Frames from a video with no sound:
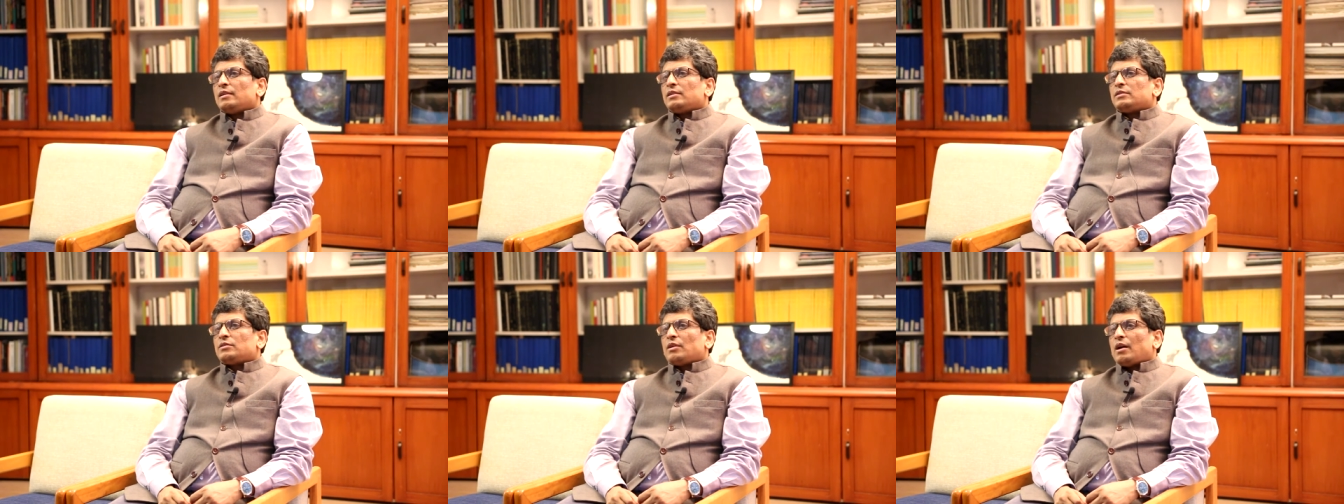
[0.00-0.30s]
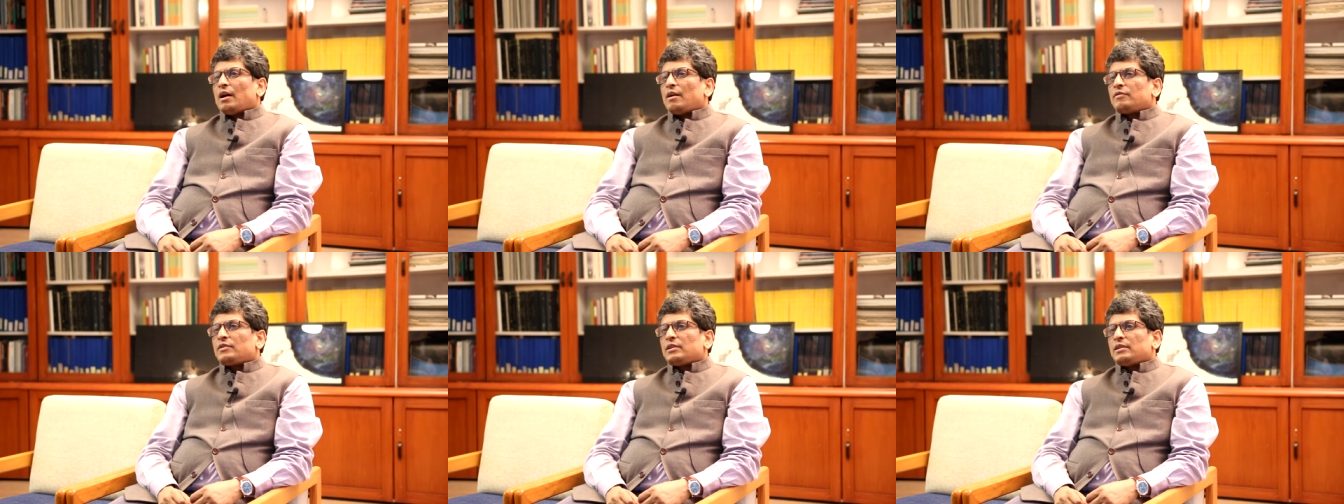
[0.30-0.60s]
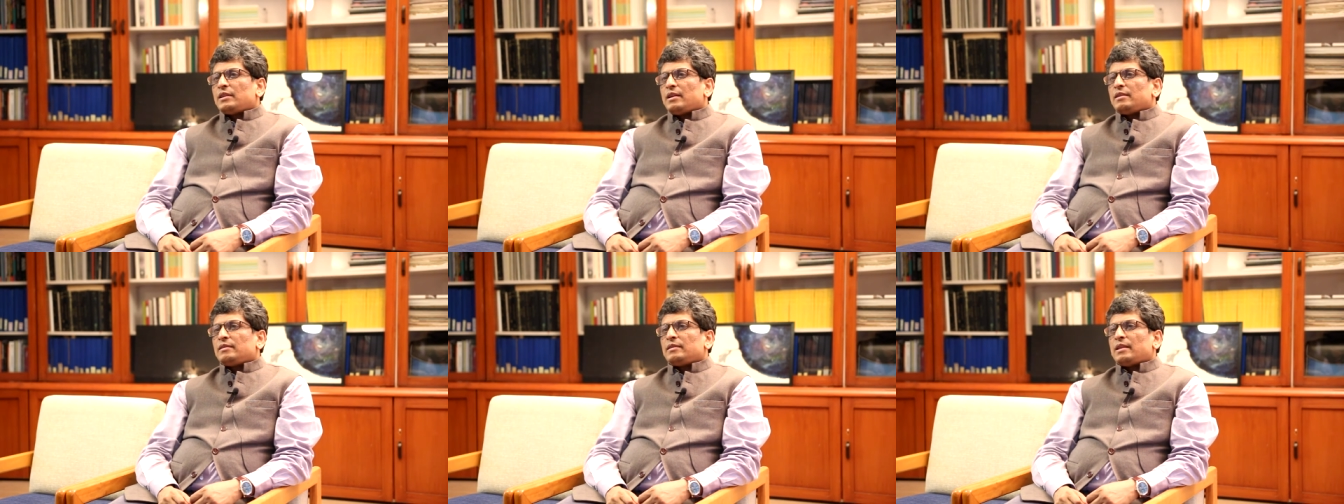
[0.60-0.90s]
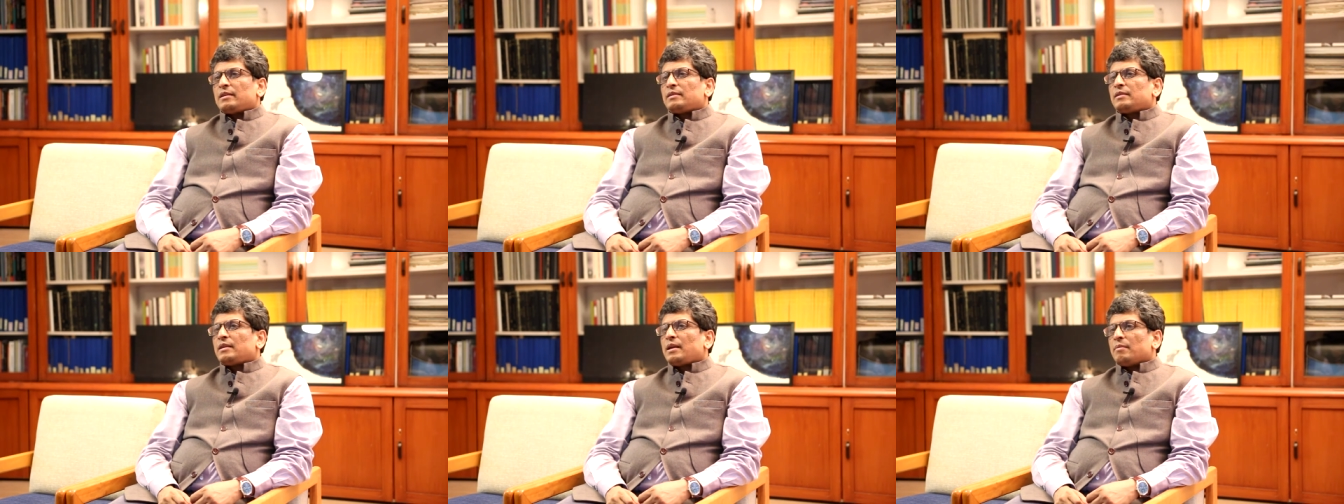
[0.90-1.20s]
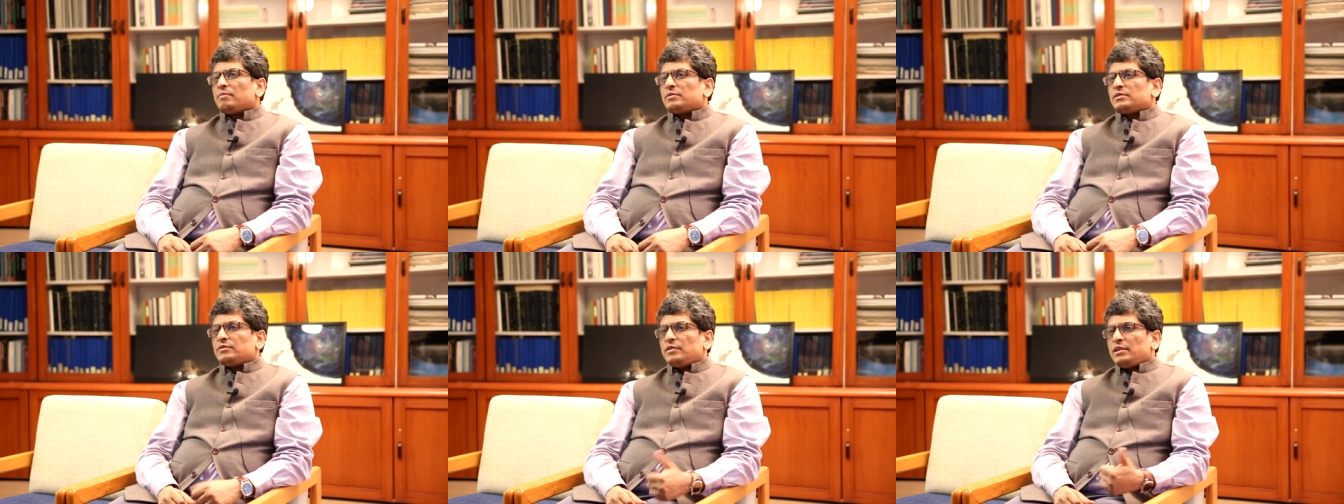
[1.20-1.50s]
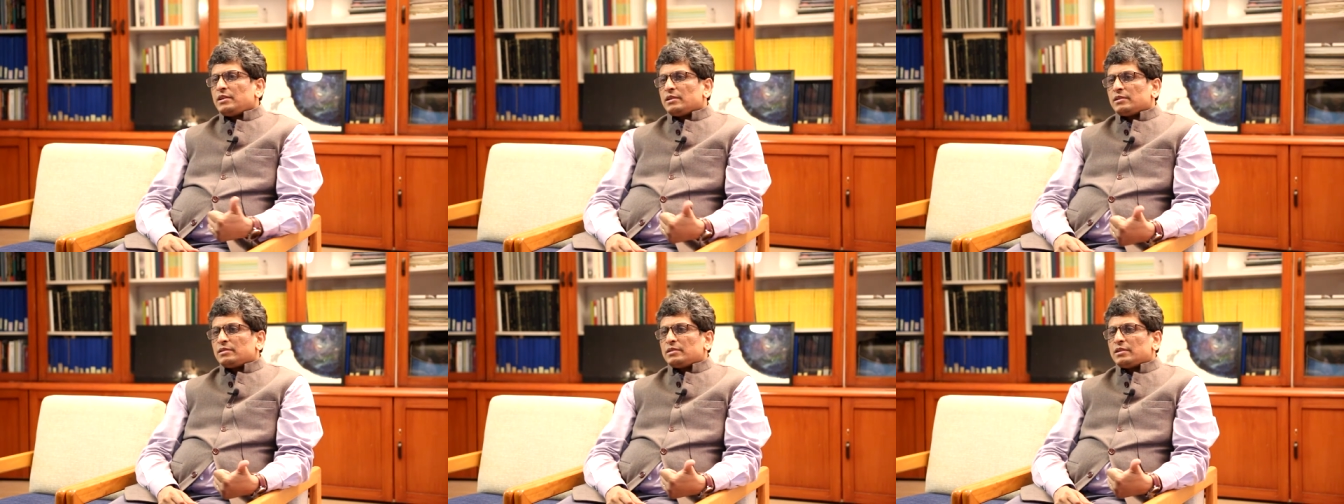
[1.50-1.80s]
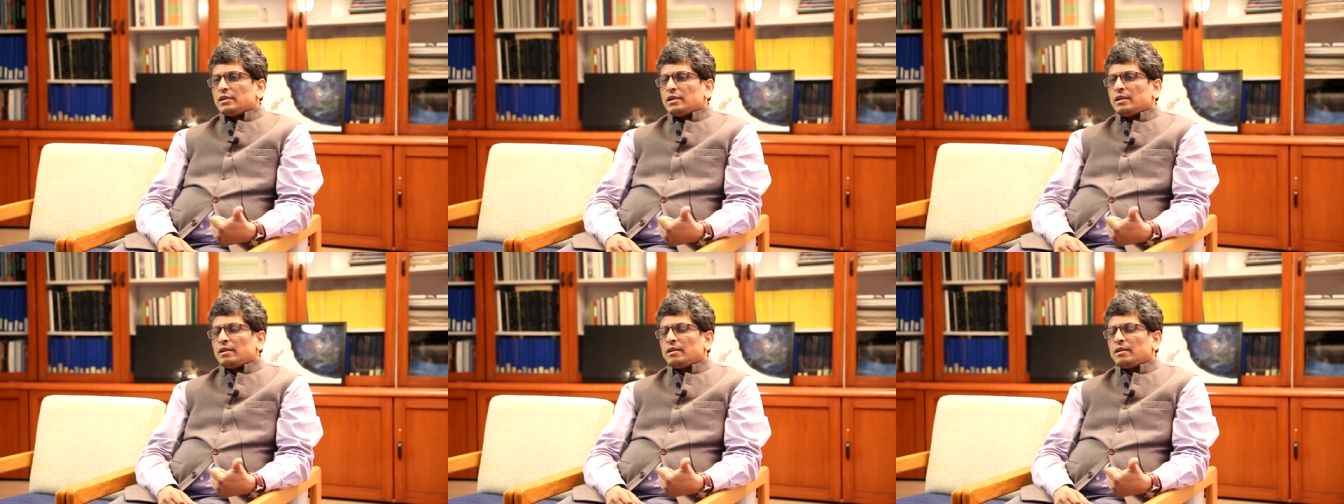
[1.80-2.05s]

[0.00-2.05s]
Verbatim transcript: So after then, that comes Venus,